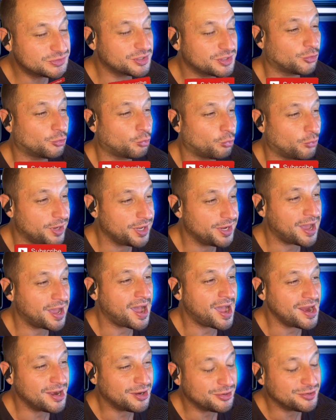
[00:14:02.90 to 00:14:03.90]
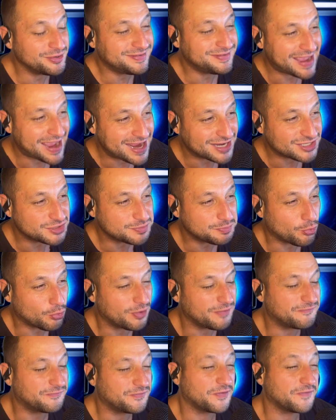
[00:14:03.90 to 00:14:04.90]
the Gridiron dashboard
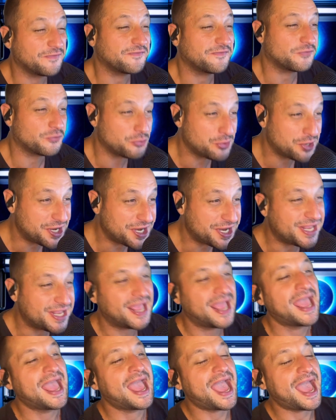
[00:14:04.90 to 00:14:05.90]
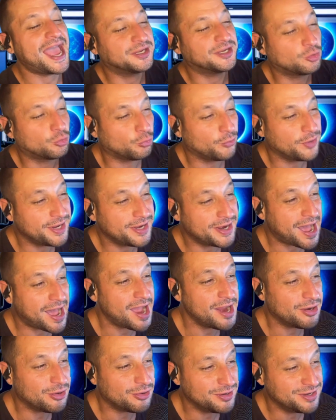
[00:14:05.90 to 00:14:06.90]
for free at
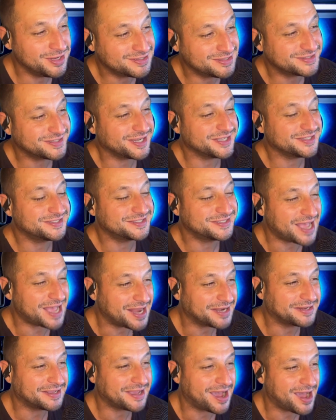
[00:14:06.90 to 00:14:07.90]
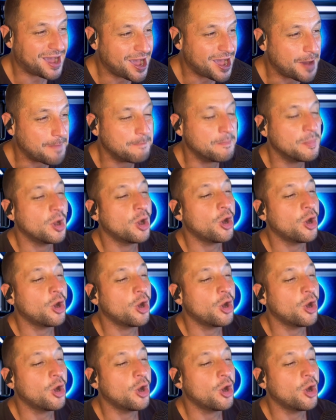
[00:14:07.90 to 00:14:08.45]
gridironinsights.com.